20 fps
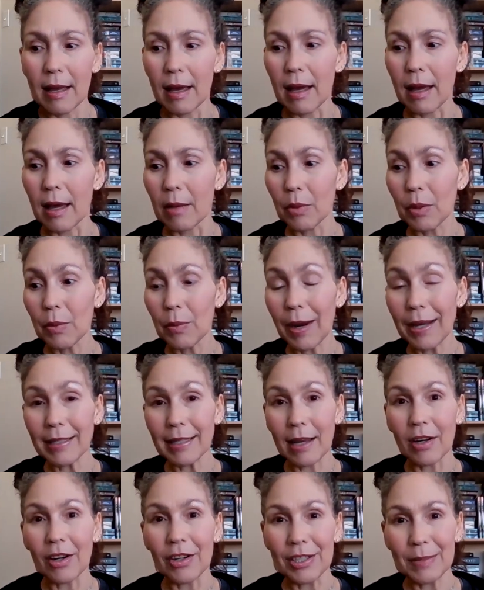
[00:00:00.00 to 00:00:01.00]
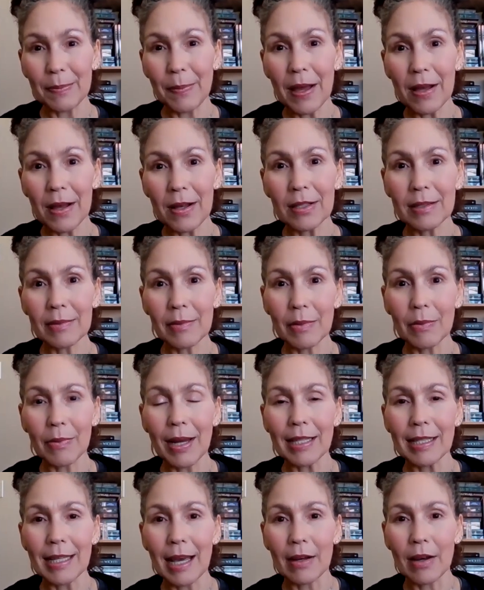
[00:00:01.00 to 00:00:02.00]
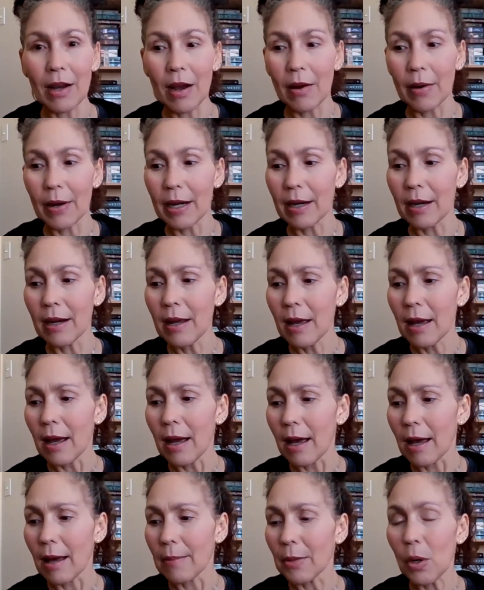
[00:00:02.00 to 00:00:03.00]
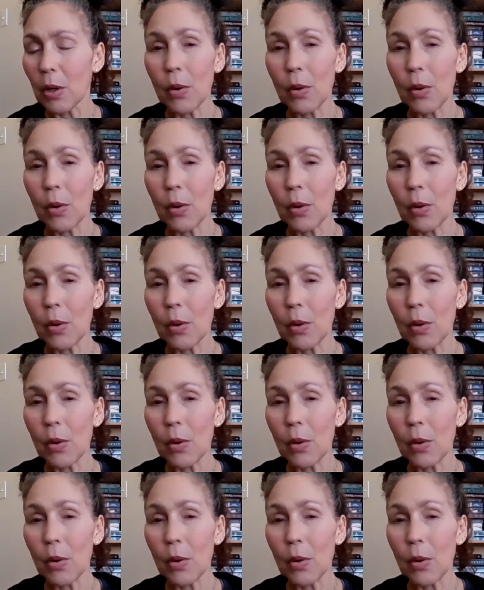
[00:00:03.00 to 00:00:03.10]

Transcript: Um, we write down our spells, we write down our um,